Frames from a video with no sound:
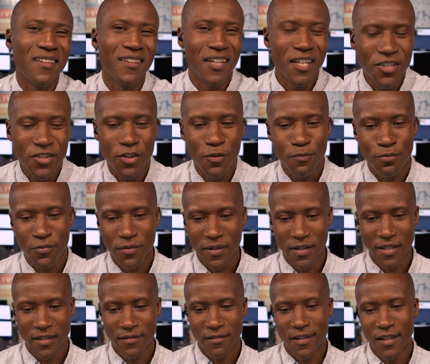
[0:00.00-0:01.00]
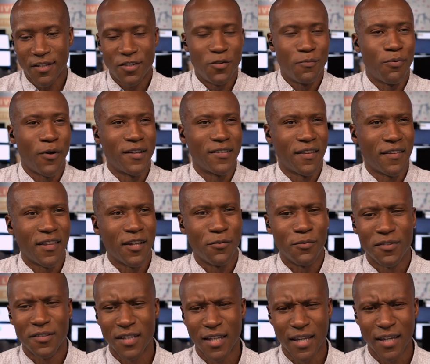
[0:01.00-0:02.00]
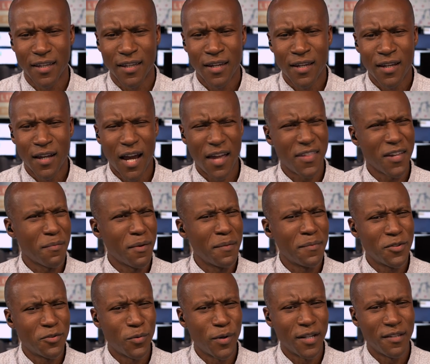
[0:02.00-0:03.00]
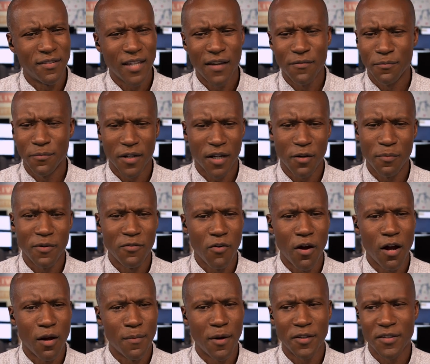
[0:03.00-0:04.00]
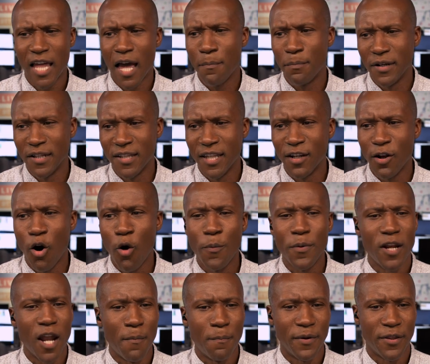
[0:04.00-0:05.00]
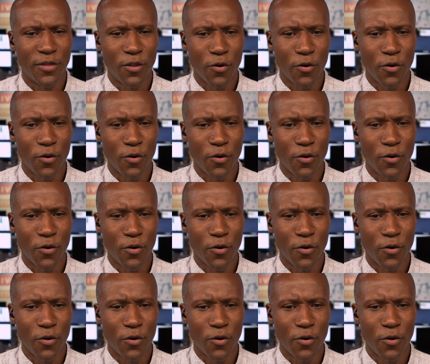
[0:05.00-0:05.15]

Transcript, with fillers: Issue price, I think, was like, I think it might have been 27. It could be wrong about that, but it did open up at